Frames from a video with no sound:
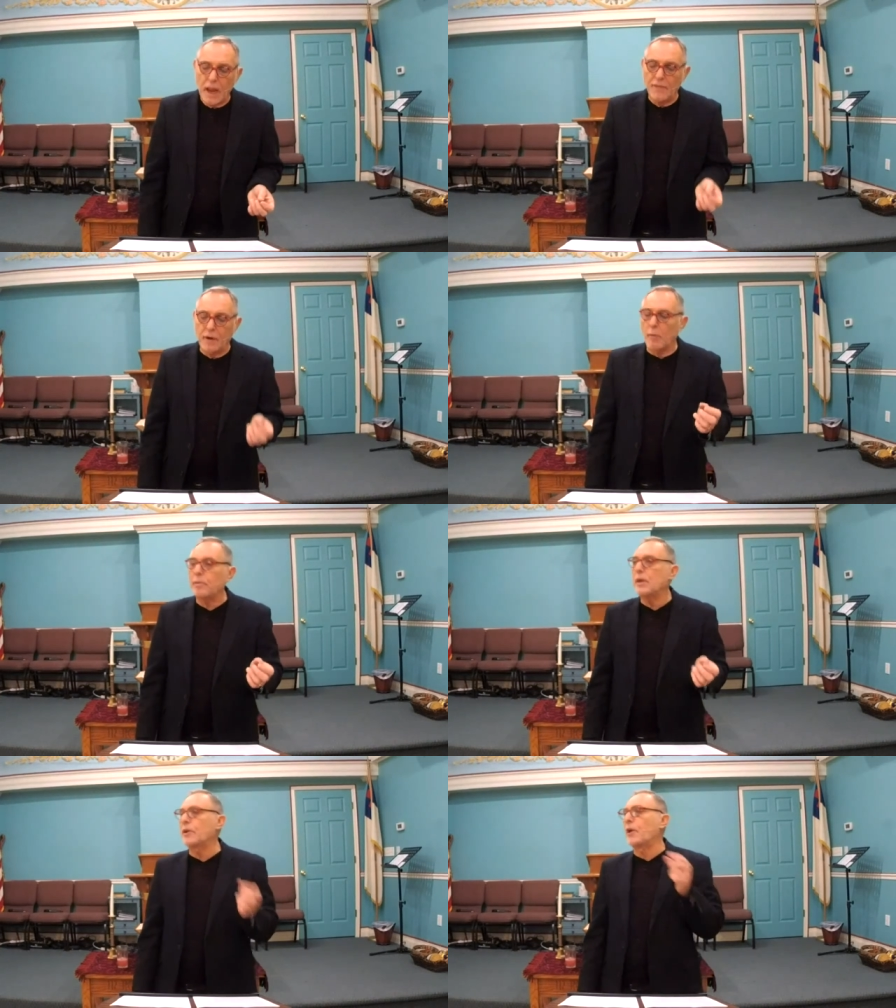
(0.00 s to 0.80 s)
And there
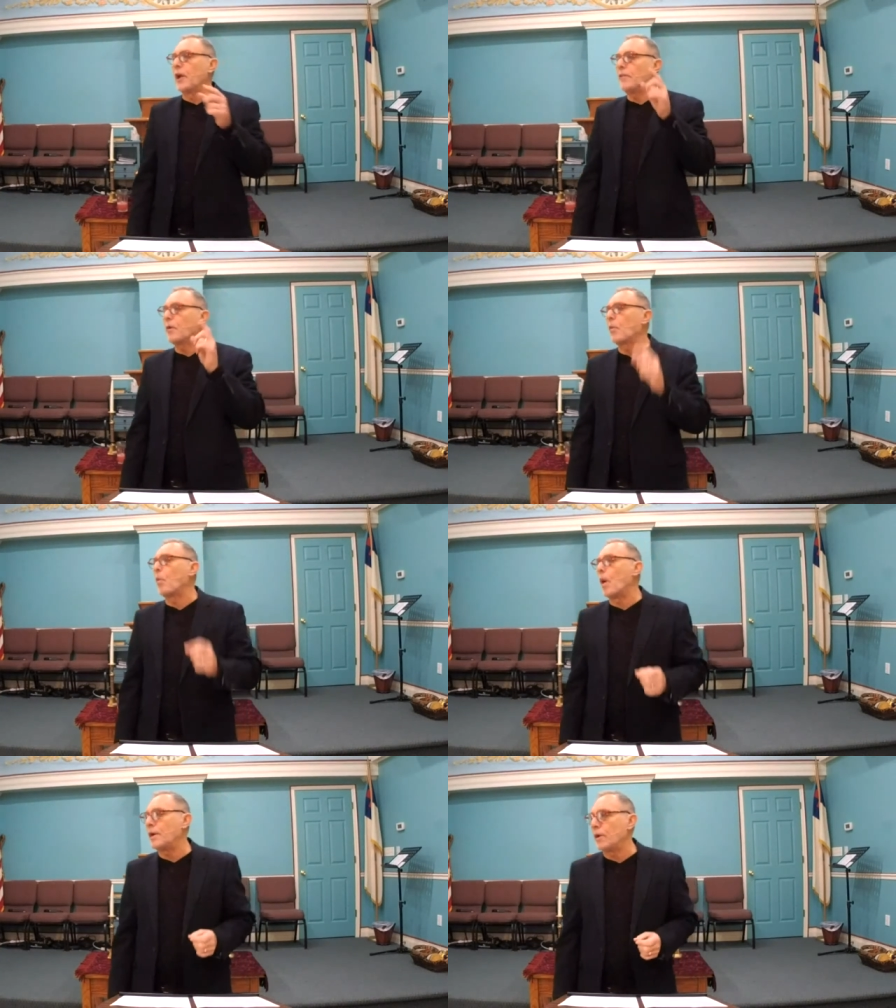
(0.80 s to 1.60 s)
appeared another
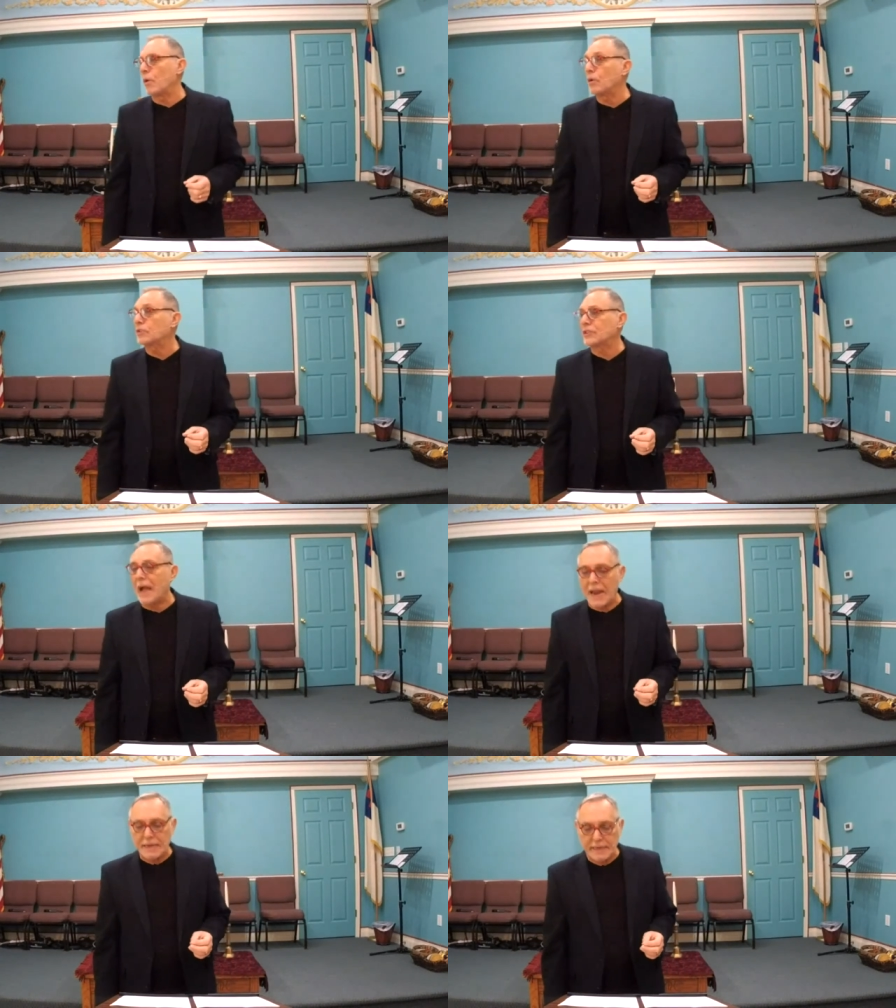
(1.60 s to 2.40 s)
wonder or
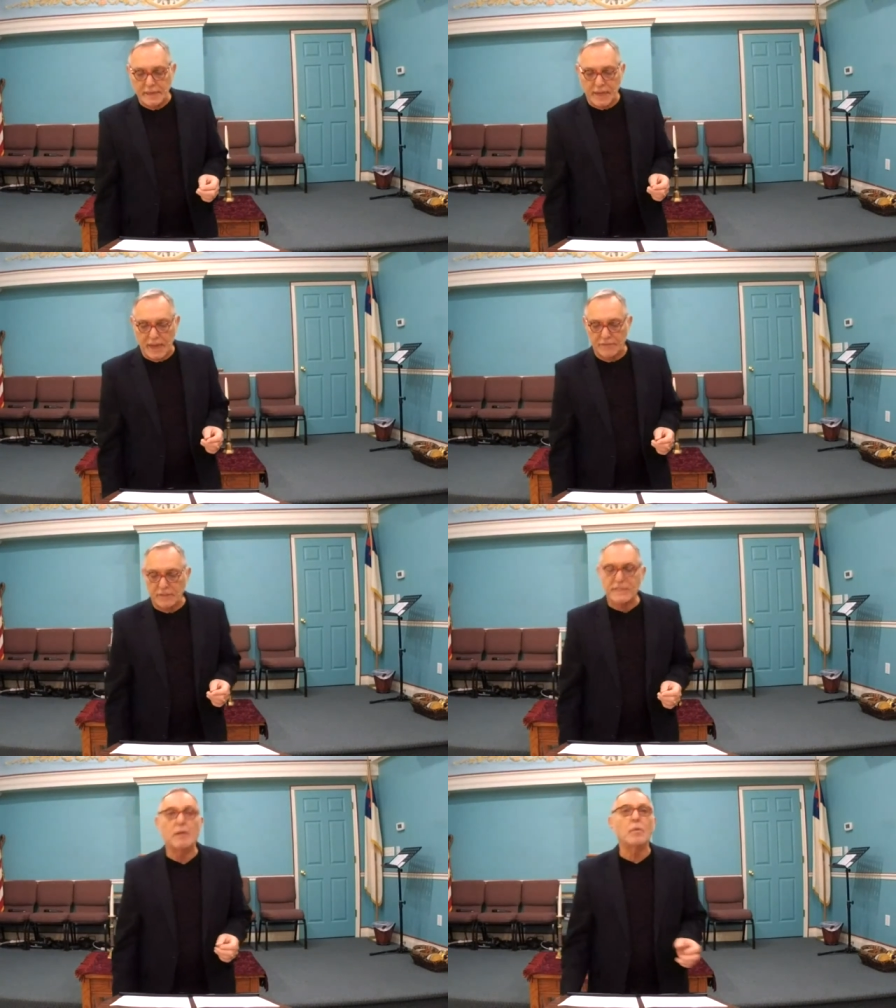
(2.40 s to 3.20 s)
sign in the
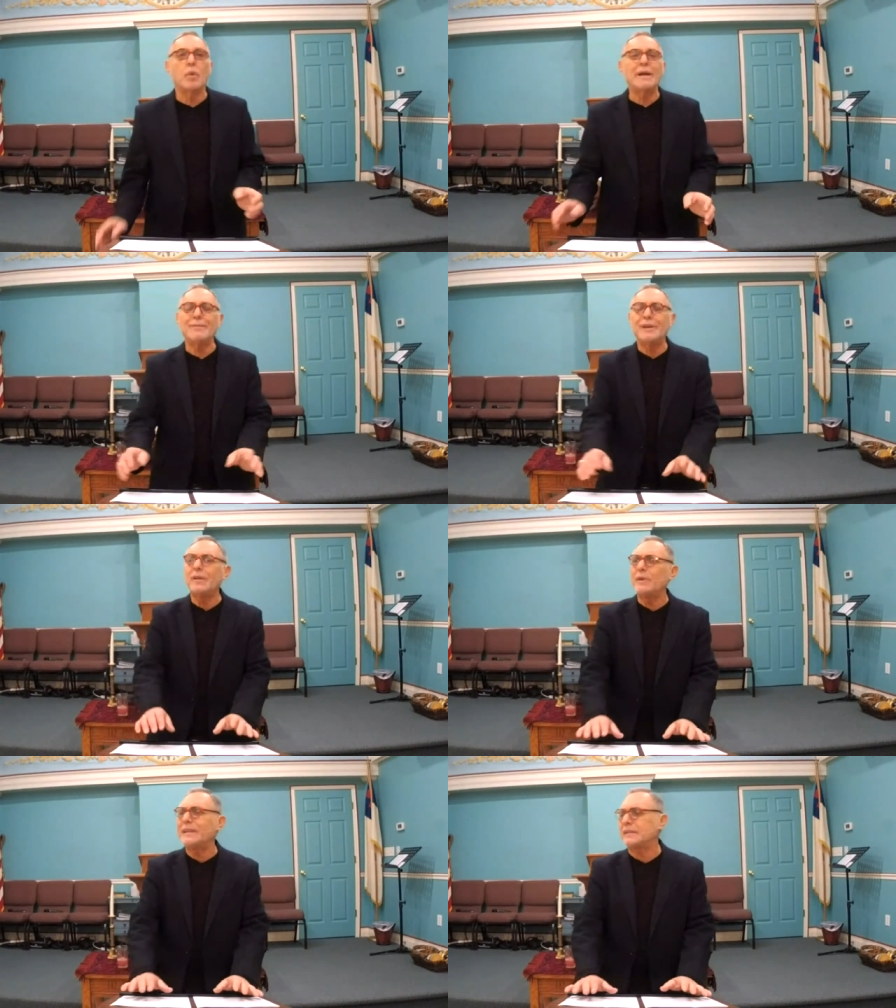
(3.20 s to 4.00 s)
heavens. Now, where
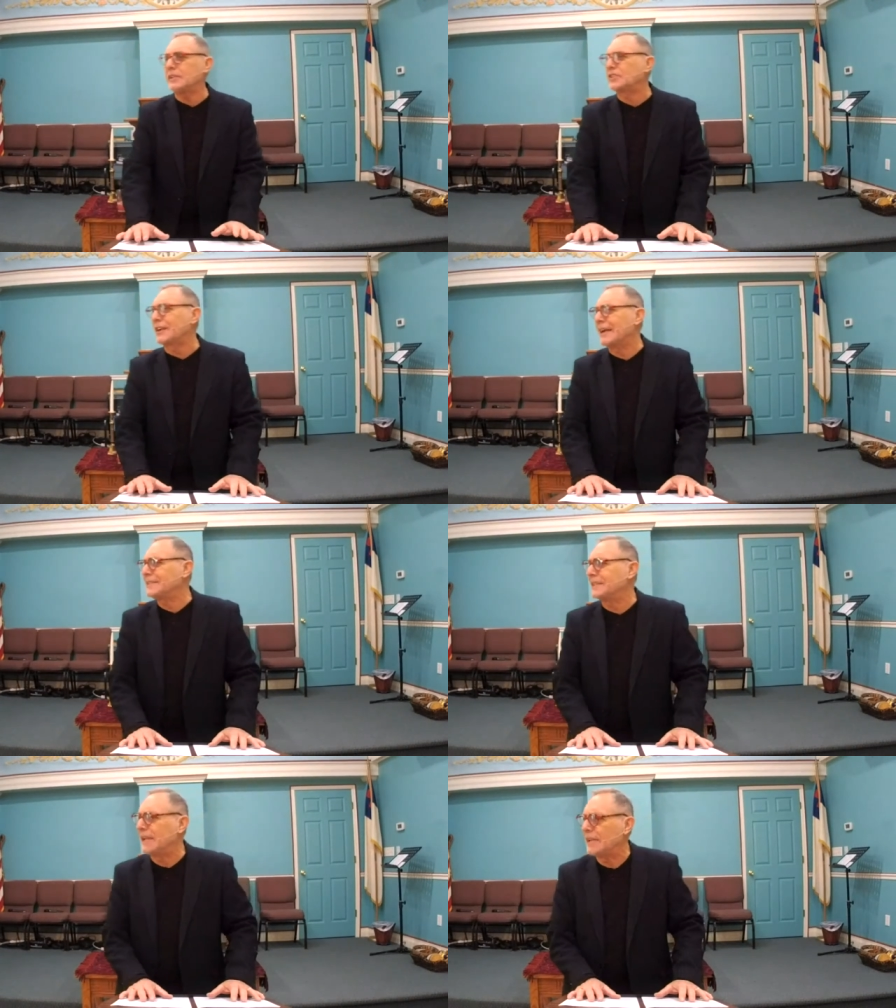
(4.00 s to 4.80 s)
do we get these
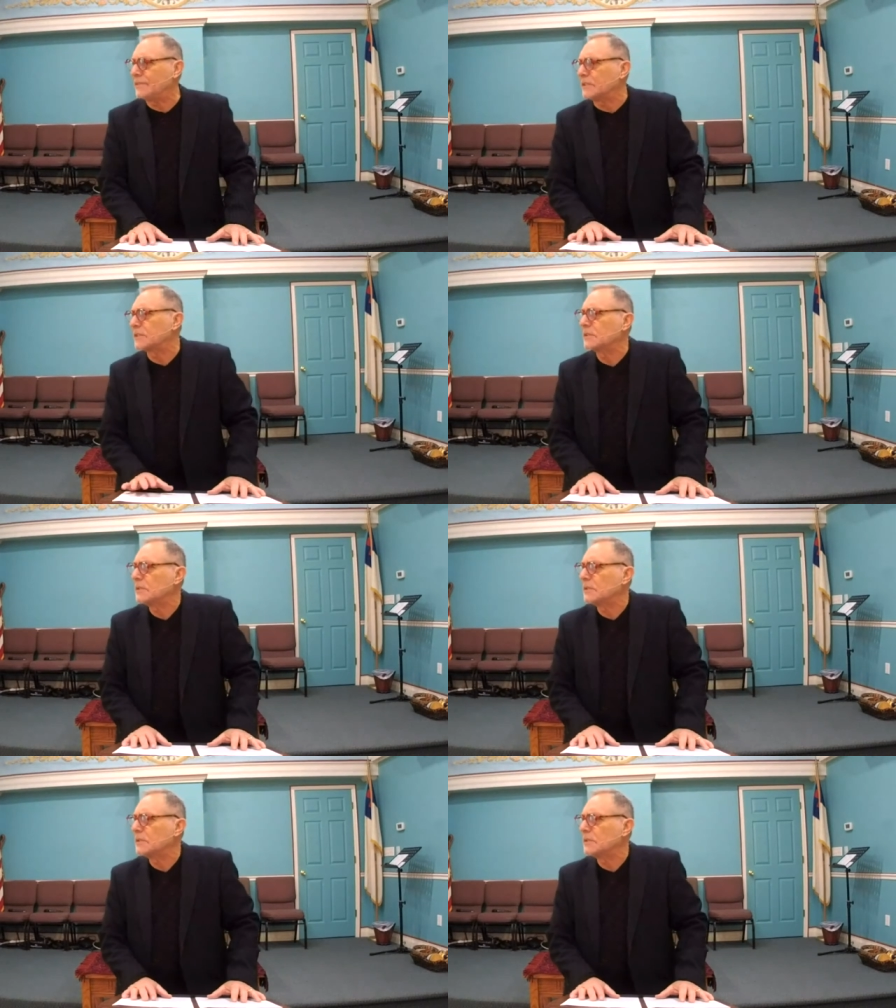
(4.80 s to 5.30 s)
signs in the heavens?